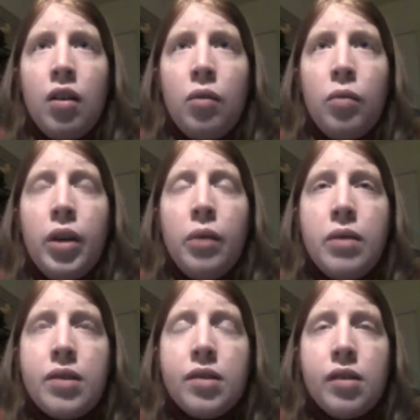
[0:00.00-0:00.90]
we
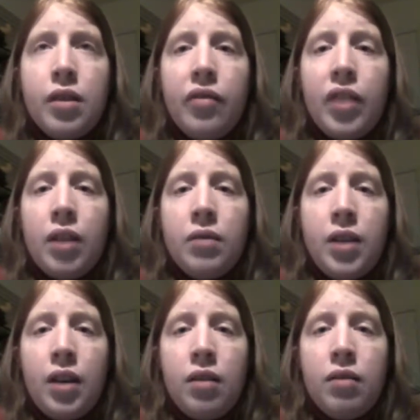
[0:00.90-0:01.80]
recently found
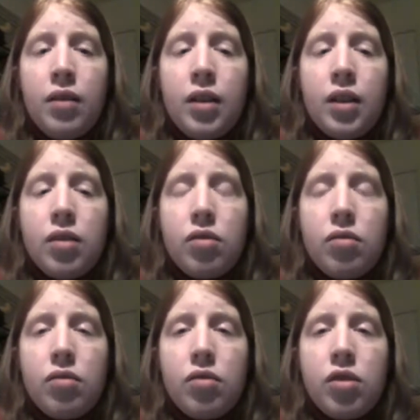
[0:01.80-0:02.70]
out that
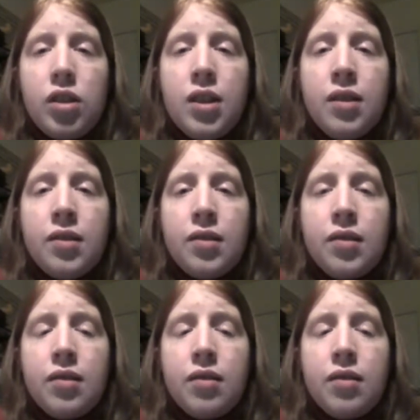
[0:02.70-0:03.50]
she's